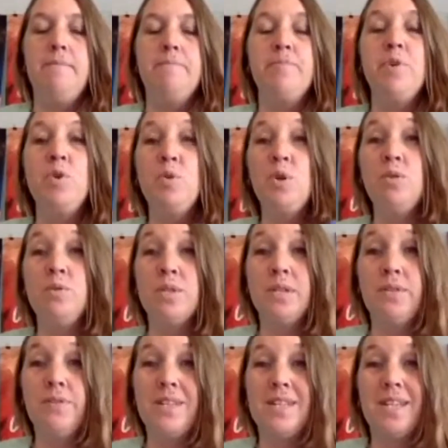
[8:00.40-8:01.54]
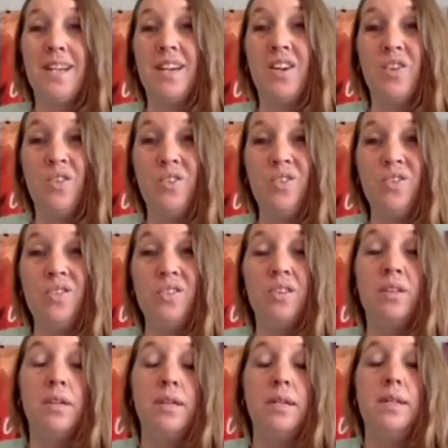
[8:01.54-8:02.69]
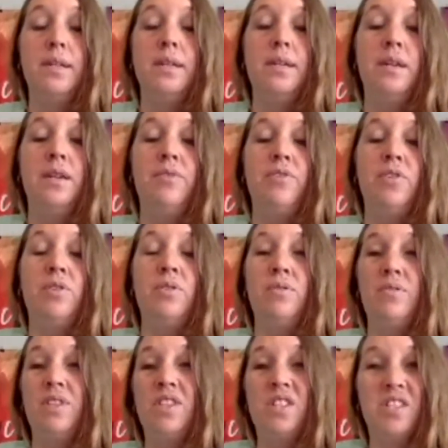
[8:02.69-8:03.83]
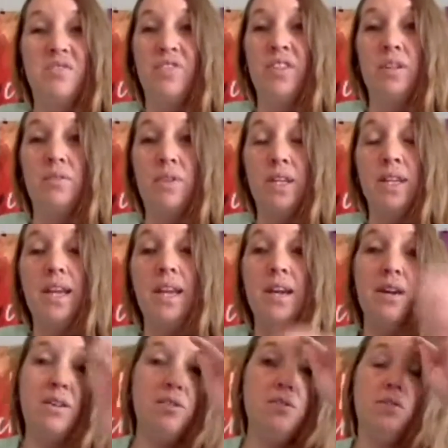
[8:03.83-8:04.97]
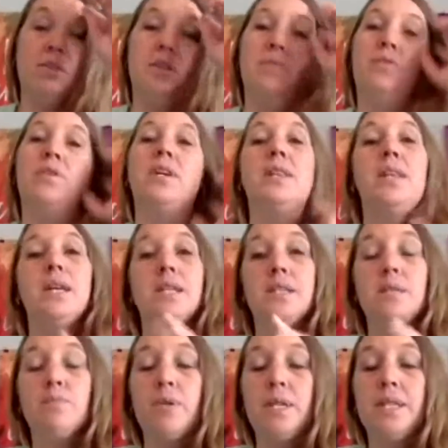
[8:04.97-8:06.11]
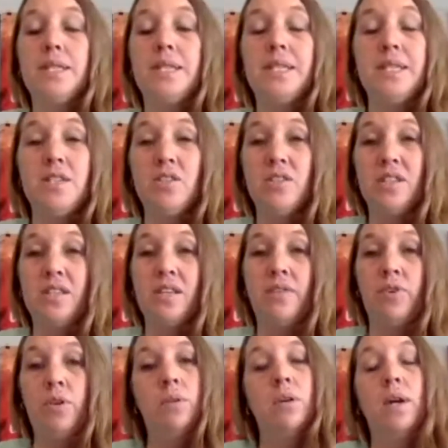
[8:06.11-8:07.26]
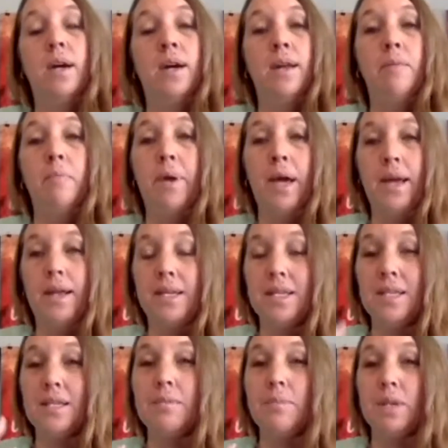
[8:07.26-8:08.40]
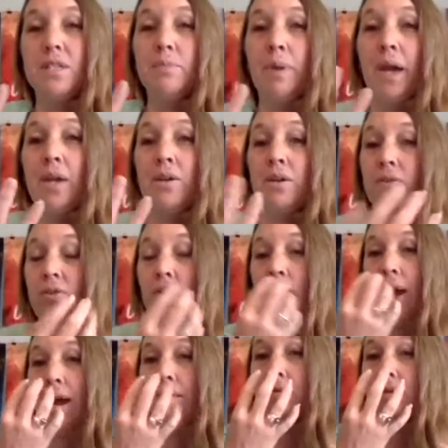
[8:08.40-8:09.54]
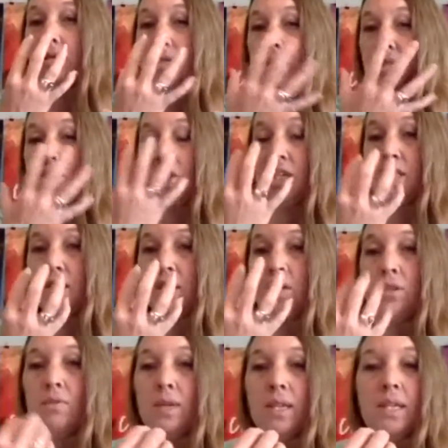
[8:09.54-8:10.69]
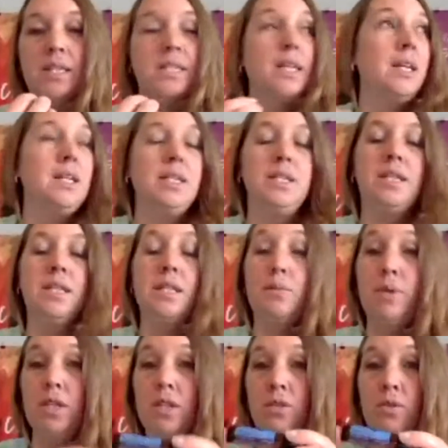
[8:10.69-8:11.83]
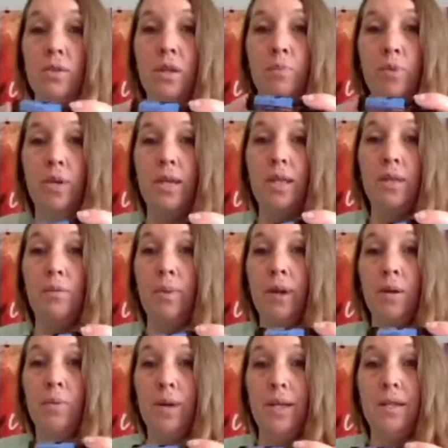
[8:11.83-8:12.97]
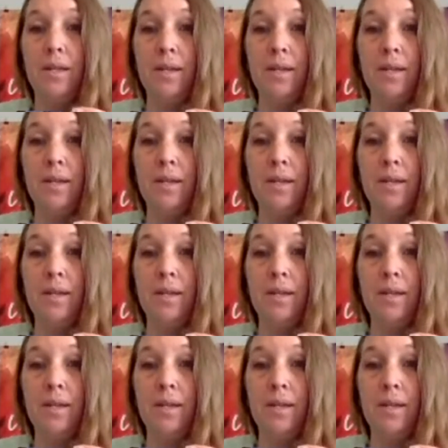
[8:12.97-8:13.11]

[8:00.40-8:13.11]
who knows if it's like a cold, or if you just feeling run down, or if you got that spring seasonal stuff going on, but it doesn't much matter. If you have congested or runny sinuses, we can use our Breathe no matter what